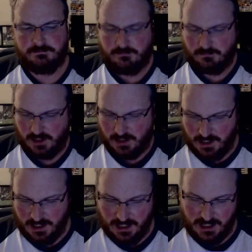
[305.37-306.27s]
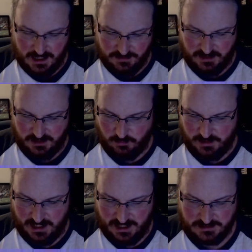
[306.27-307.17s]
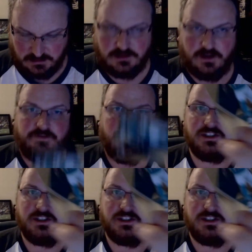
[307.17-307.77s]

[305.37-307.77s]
And then we had Devontae